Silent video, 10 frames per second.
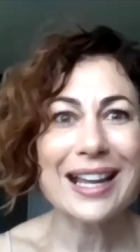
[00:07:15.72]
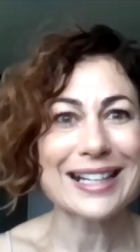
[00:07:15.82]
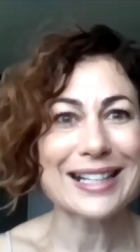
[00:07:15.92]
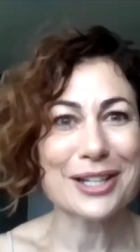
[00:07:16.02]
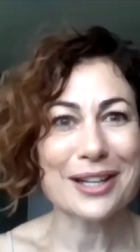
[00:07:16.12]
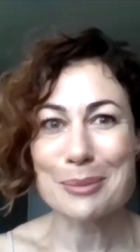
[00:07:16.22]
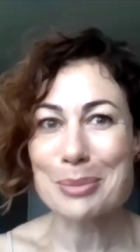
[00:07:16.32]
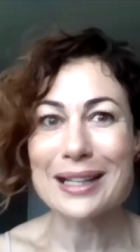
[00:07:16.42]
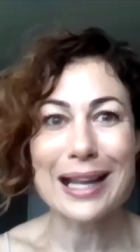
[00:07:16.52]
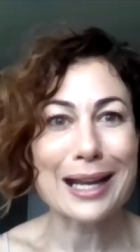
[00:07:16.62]
at each other
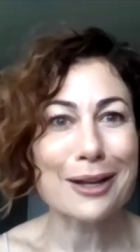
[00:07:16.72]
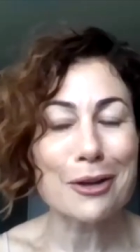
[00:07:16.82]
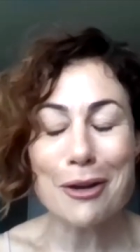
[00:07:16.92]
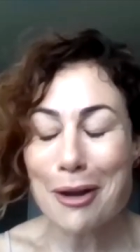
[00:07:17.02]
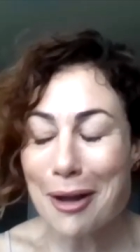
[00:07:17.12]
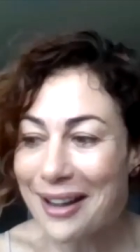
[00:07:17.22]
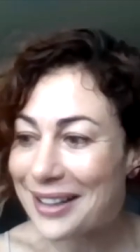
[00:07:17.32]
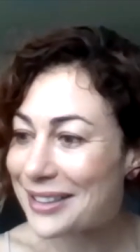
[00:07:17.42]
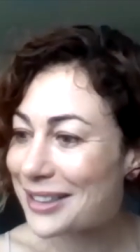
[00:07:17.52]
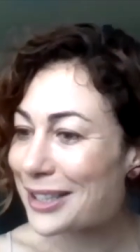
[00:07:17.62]
being like
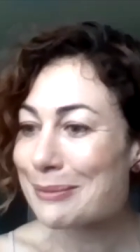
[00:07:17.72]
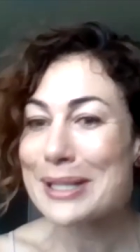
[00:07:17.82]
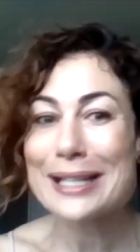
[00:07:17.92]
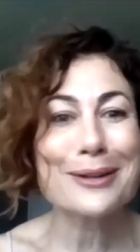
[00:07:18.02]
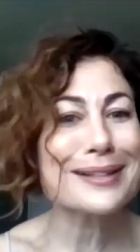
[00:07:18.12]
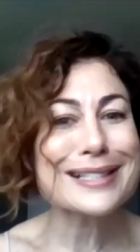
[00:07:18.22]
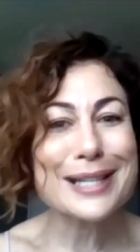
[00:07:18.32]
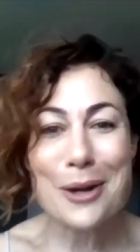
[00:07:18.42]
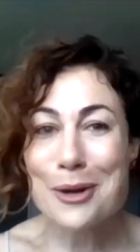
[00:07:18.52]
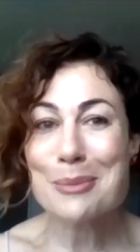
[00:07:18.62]
god we look
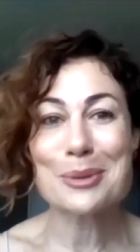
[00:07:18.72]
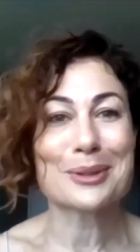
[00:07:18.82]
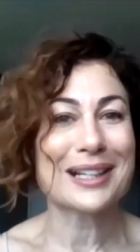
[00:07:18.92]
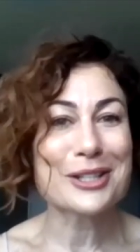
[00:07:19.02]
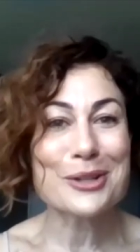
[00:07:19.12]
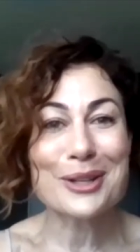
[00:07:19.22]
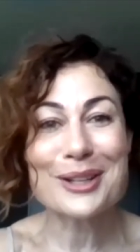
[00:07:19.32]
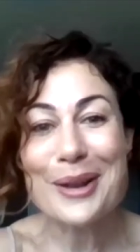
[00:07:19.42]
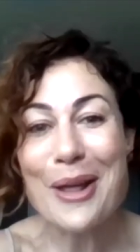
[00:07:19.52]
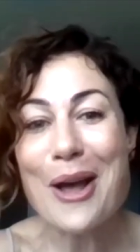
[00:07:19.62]
terrible and you
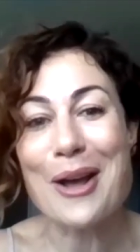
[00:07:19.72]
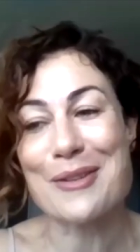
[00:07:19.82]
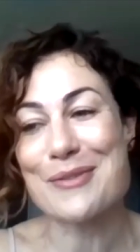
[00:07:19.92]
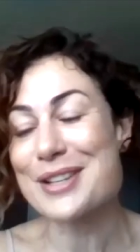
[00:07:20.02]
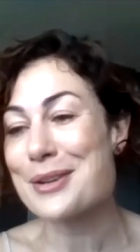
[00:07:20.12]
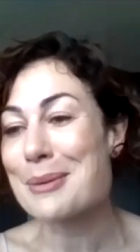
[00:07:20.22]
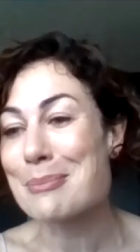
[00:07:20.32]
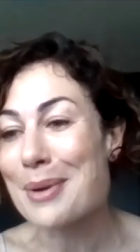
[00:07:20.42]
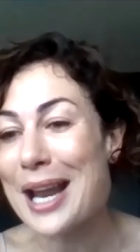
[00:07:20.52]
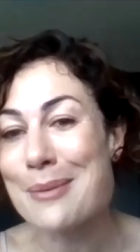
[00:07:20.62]
can laugh and you
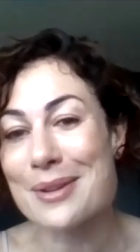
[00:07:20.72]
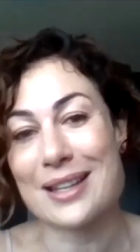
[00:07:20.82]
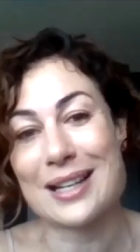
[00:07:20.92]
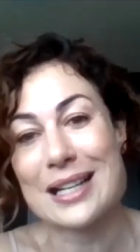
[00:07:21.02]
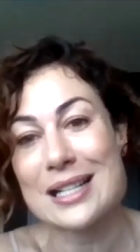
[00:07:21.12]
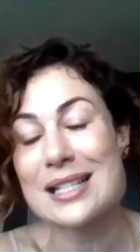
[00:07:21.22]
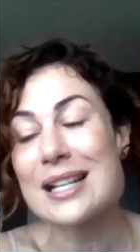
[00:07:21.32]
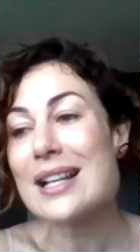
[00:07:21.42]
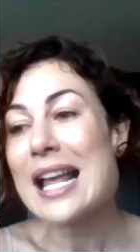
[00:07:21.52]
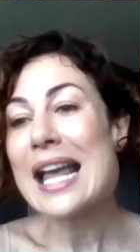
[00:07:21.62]
can play with it and it's
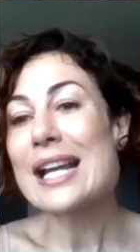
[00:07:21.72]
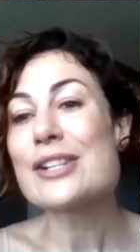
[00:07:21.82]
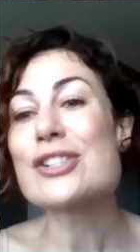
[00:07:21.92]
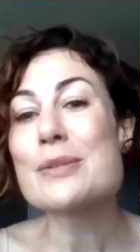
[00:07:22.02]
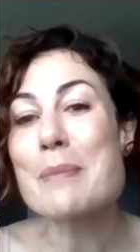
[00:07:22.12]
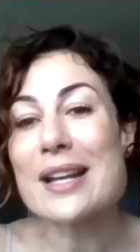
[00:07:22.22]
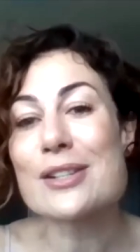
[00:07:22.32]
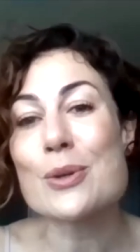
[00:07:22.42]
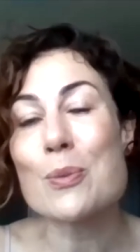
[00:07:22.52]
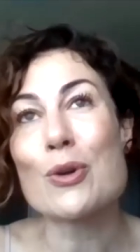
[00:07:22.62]
it just makes
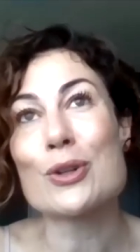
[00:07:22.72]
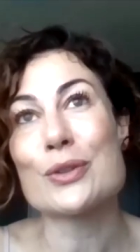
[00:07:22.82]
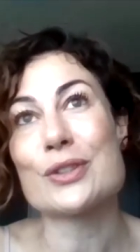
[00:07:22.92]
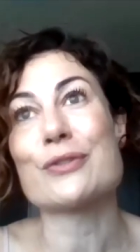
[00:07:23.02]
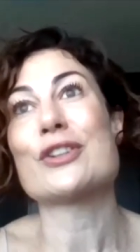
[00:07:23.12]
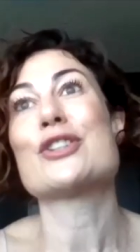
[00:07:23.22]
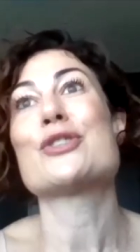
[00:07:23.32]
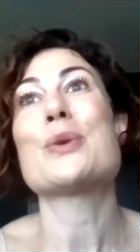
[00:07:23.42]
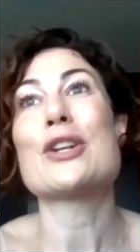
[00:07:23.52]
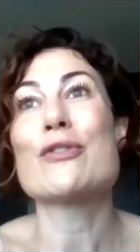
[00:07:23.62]
the world of
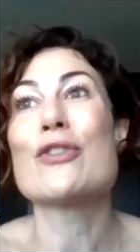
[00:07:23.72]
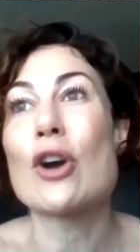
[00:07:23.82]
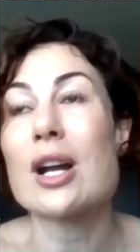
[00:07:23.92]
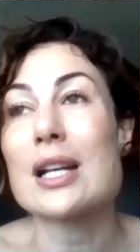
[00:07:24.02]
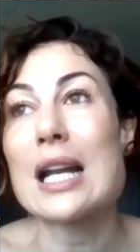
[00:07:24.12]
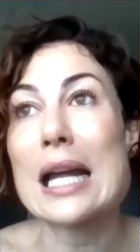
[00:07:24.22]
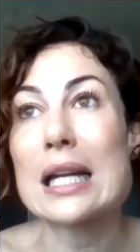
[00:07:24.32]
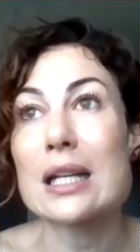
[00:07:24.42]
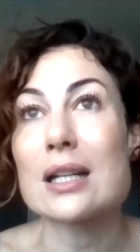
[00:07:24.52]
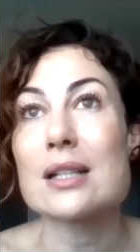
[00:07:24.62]
difference where you've got like
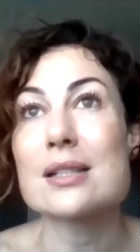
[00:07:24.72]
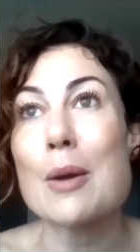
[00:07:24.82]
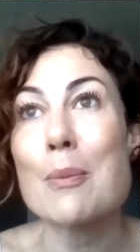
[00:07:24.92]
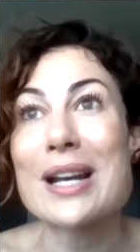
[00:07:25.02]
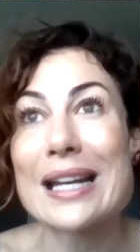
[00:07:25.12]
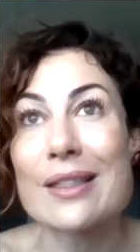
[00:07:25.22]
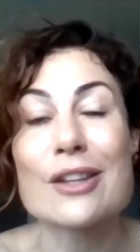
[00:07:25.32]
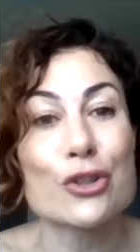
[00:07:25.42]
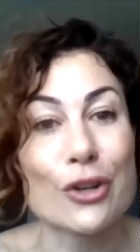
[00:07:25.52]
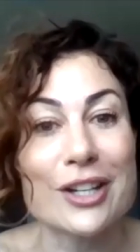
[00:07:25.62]
someone in the
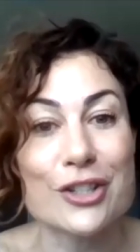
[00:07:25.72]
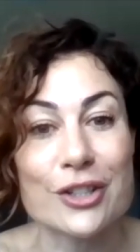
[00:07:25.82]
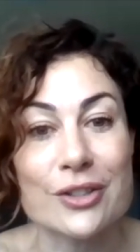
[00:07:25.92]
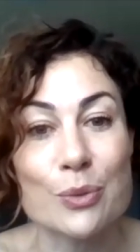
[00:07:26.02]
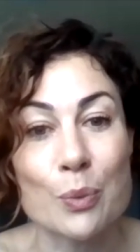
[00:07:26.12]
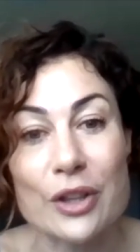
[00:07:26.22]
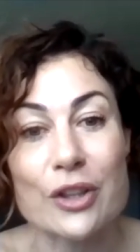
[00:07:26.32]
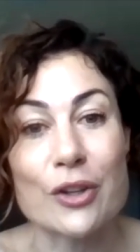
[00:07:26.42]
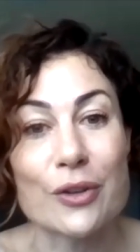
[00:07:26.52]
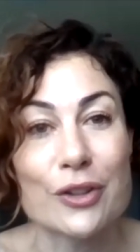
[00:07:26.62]
trenches with
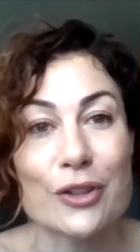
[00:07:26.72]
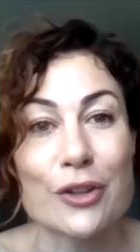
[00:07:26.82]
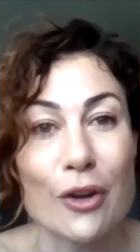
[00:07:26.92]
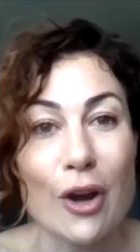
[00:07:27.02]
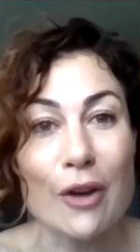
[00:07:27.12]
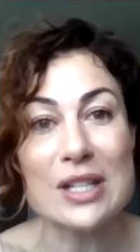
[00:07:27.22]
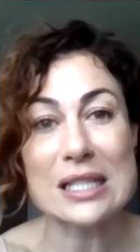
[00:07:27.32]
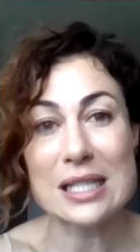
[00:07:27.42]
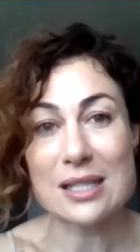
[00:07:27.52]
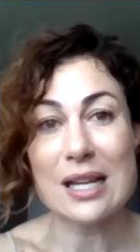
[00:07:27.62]
you you mm. know
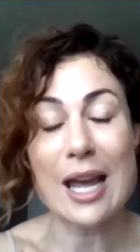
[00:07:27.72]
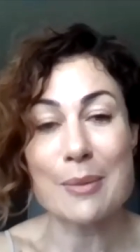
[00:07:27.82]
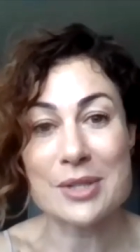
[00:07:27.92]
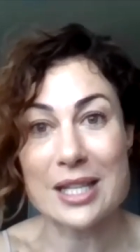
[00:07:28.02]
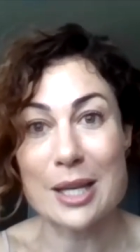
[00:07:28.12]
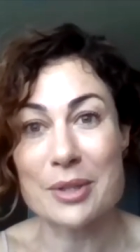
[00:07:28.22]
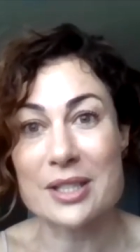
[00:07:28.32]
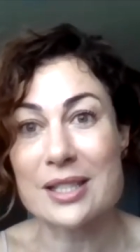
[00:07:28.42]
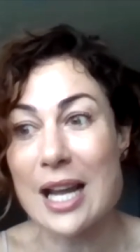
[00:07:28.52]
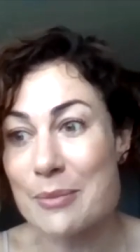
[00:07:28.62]
obviously sam's there
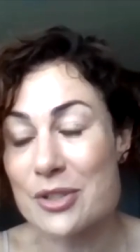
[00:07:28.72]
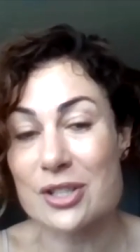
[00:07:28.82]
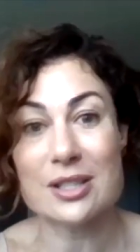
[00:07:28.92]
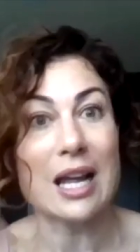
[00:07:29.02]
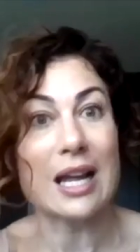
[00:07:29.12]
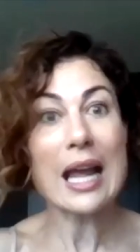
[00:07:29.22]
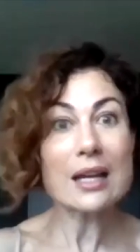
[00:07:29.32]
but sam's just like